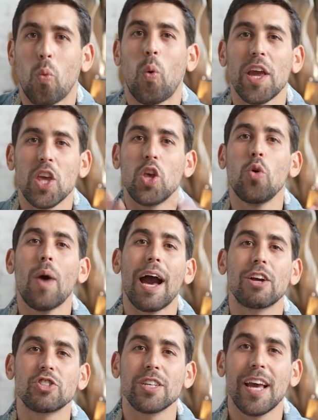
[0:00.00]
what you
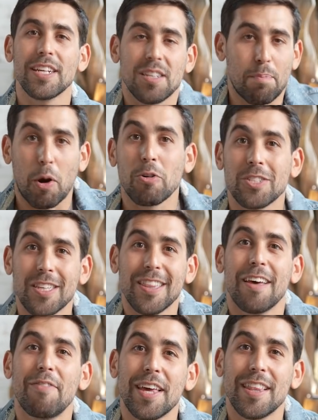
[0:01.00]
actually as a person
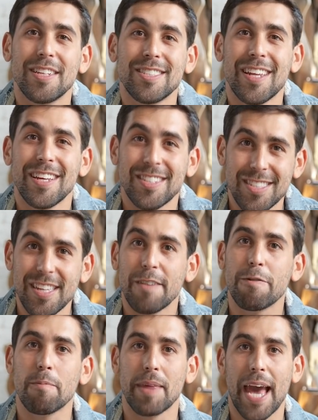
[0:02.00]
living in this city see
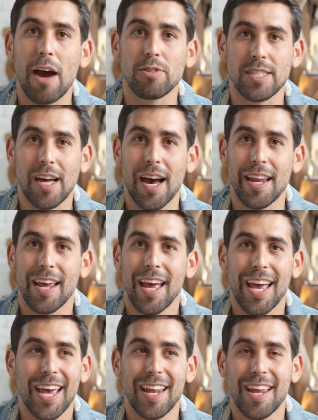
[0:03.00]
from the outside.
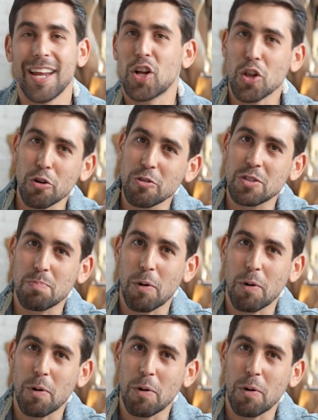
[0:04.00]
It includes